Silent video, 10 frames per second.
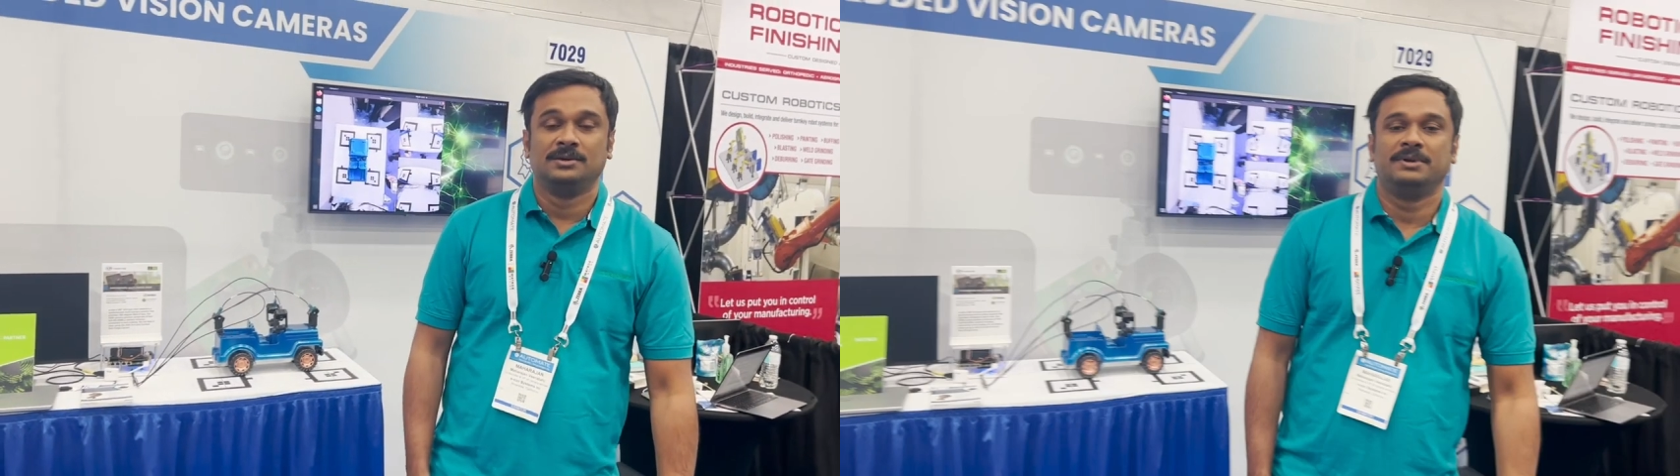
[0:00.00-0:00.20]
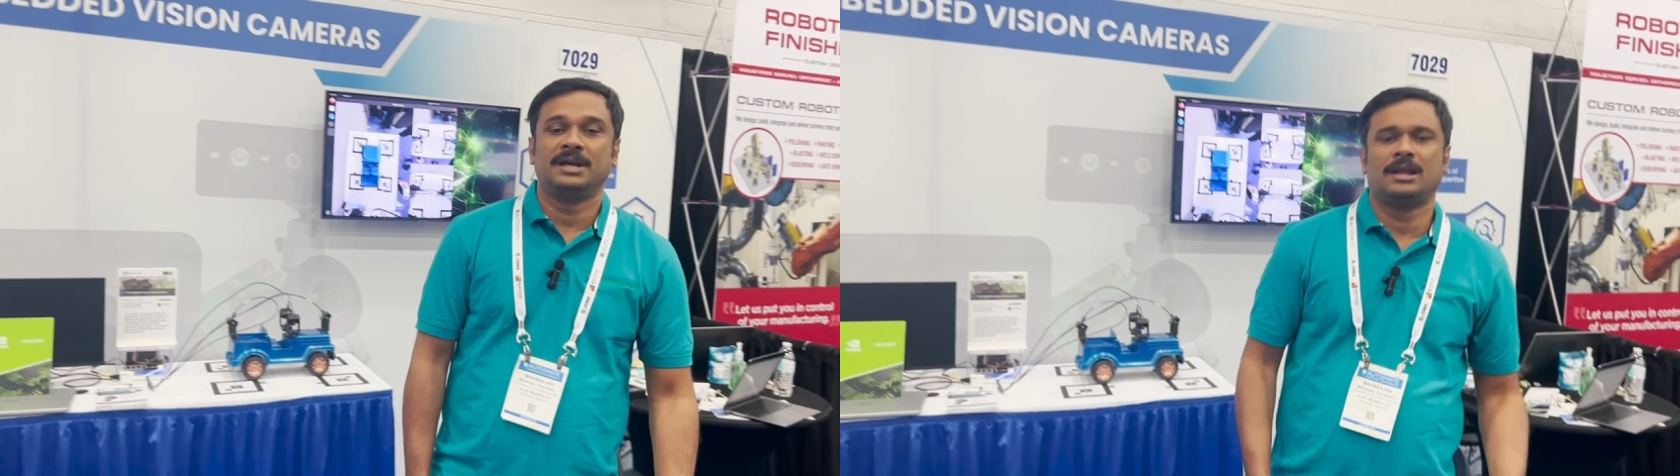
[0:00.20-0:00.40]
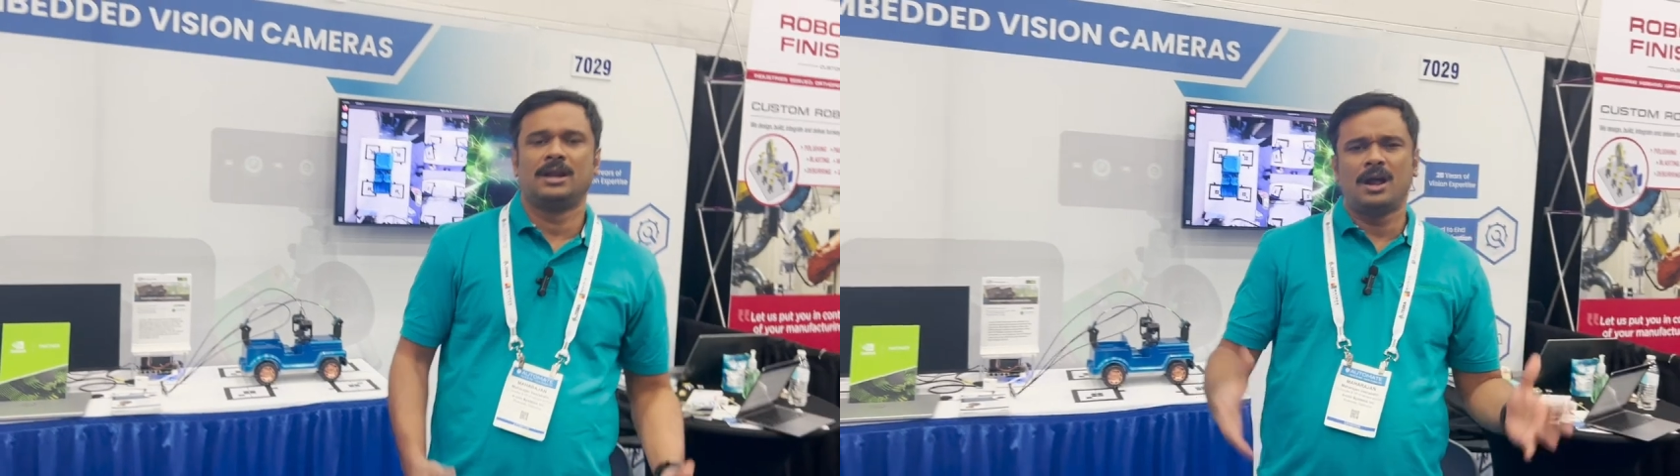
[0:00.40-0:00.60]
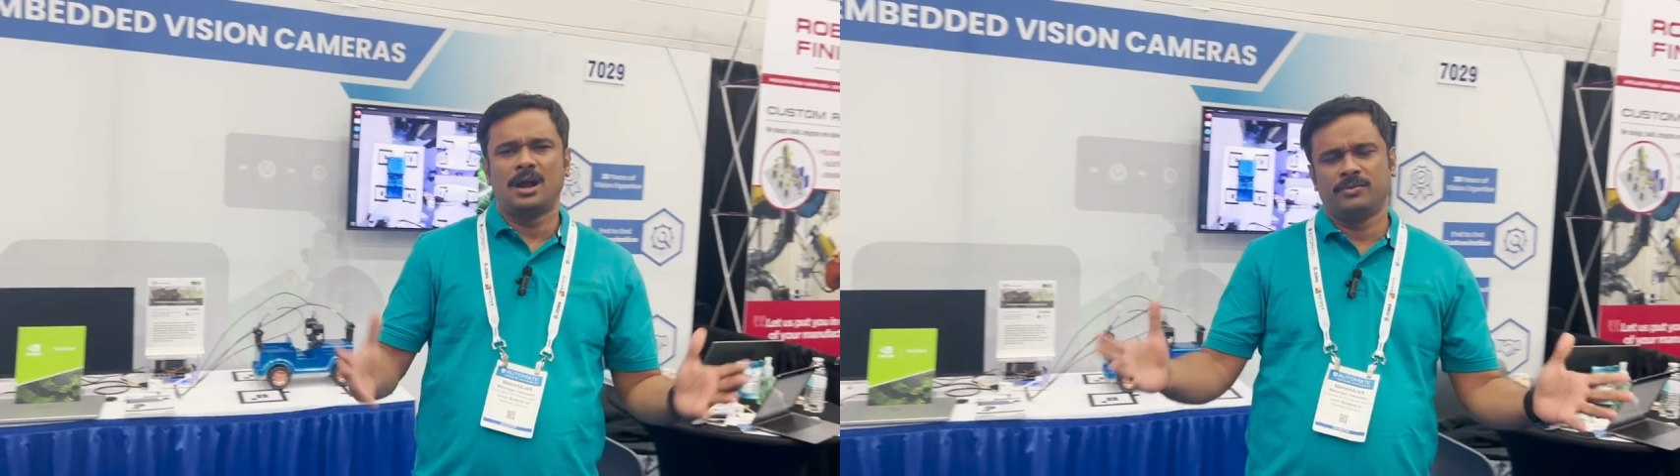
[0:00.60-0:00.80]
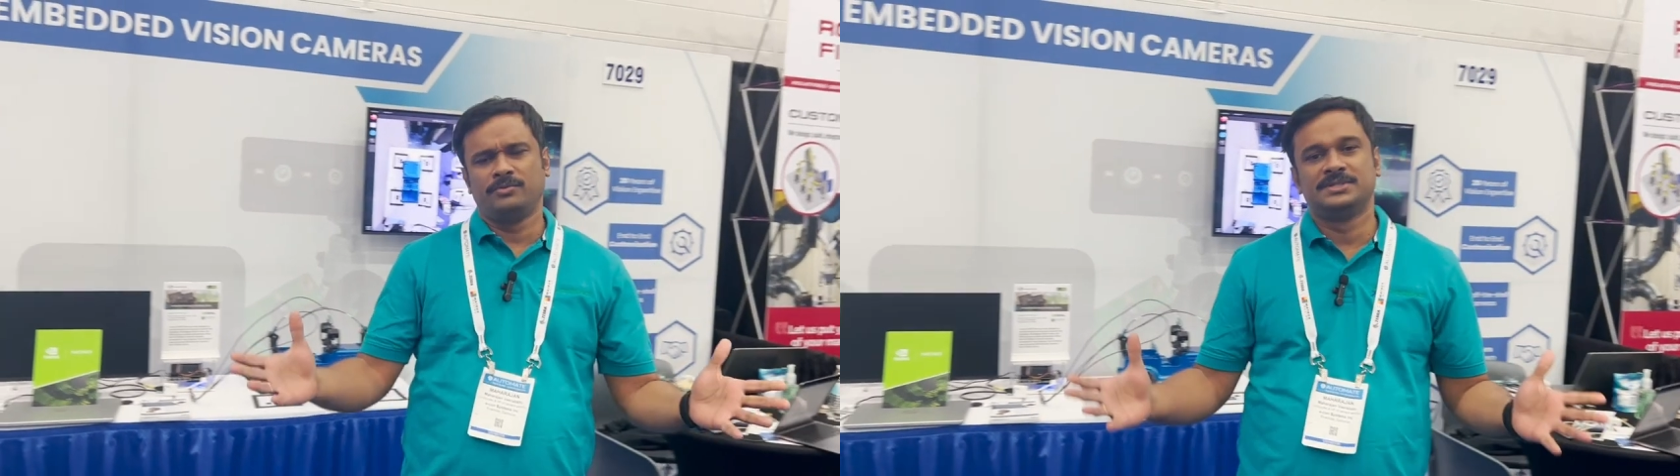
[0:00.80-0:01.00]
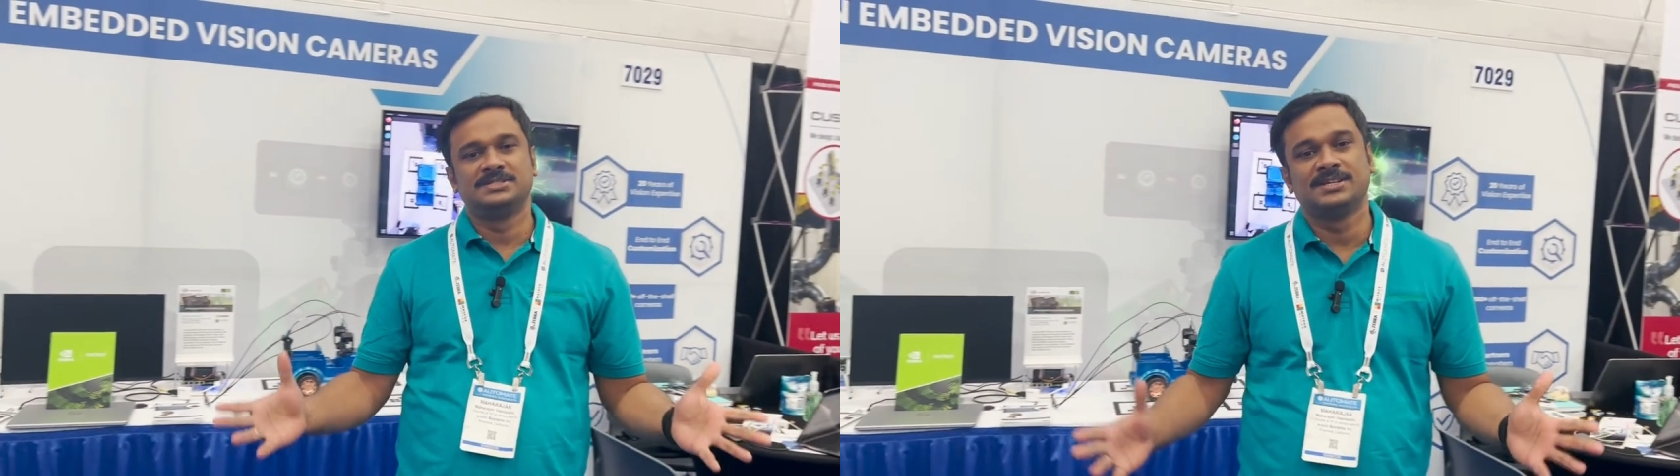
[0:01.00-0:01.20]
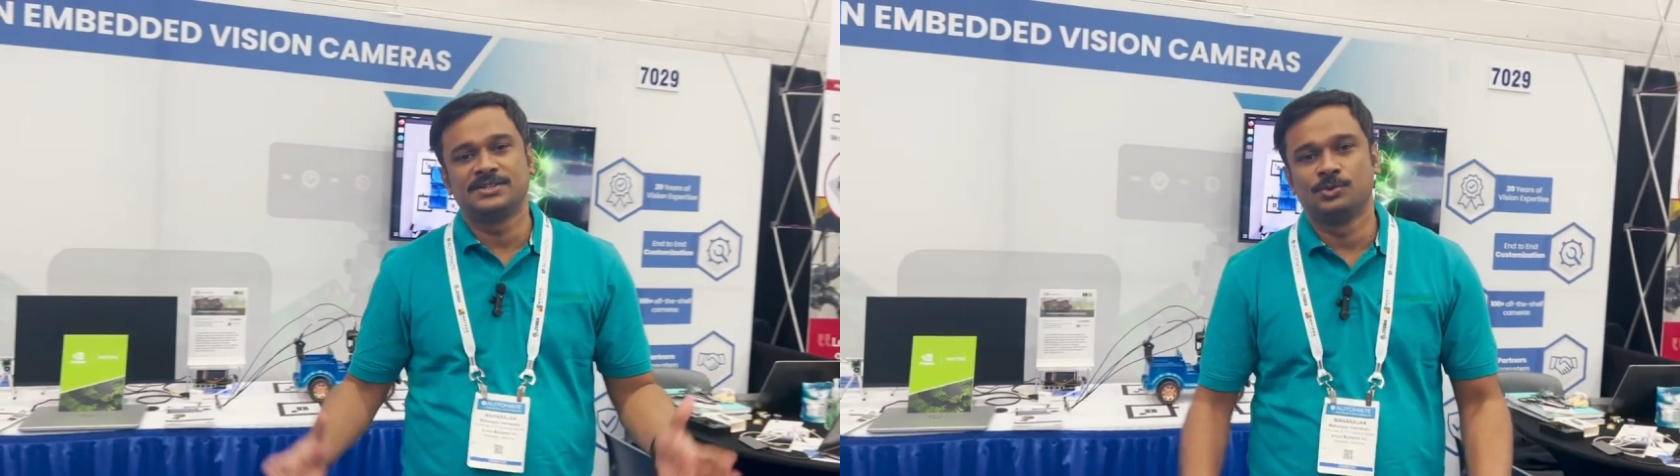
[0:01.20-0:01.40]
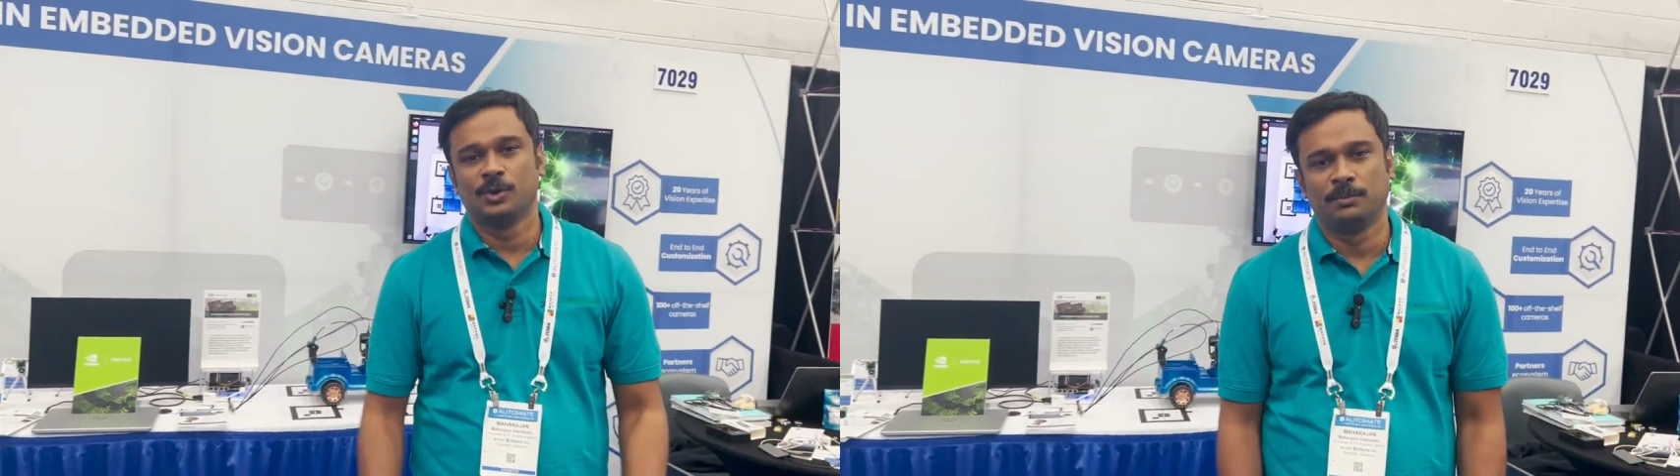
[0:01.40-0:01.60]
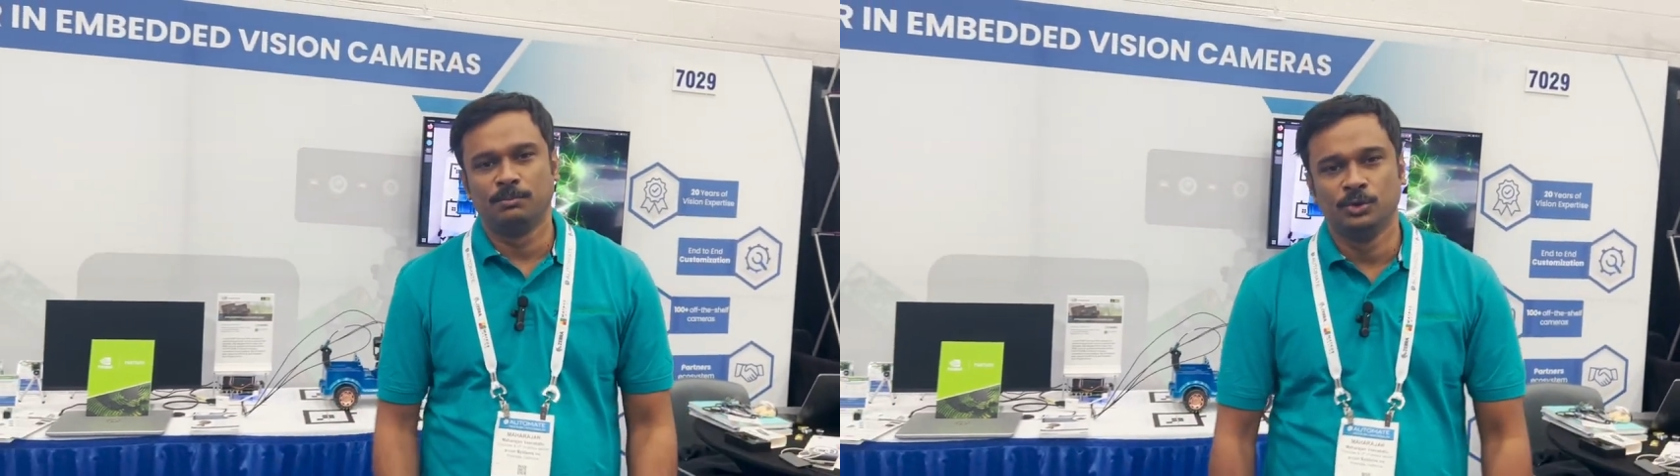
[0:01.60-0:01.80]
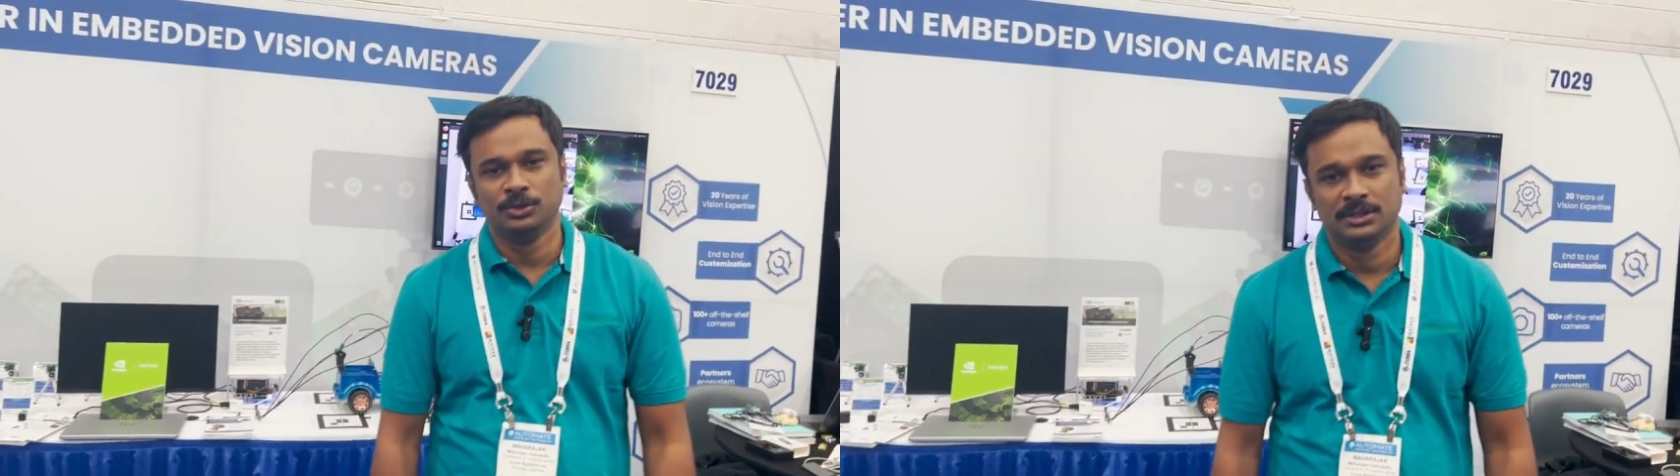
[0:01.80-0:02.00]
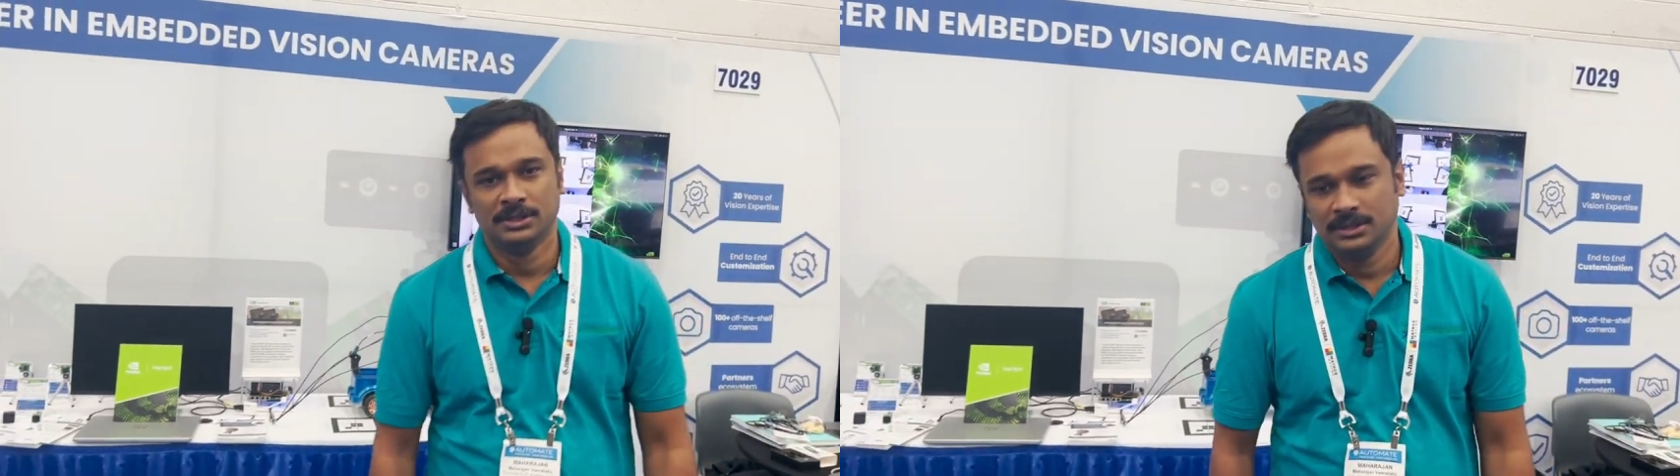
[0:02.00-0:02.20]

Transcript: We had a lot of visitors to our booth.